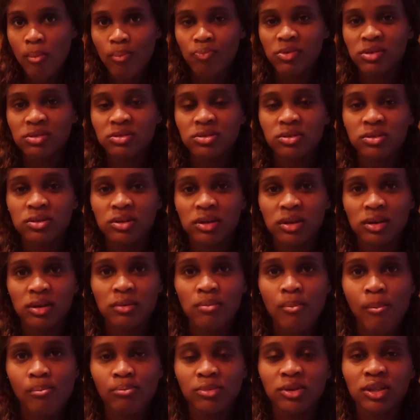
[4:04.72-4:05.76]
It's okay.
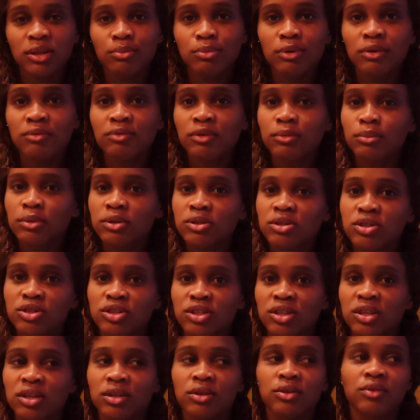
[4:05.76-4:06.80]
I prefer butter
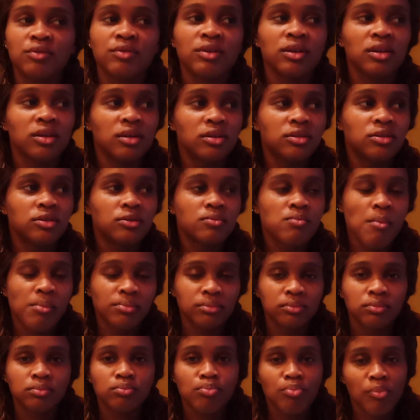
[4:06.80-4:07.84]
chicken over this.
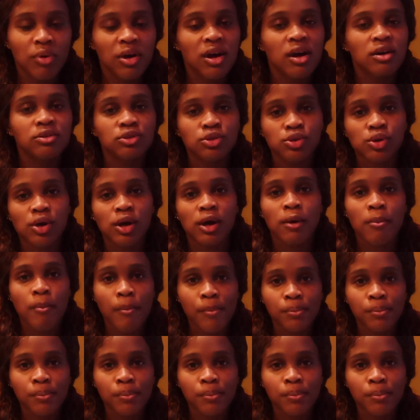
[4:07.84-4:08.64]
Yeah, it's okay.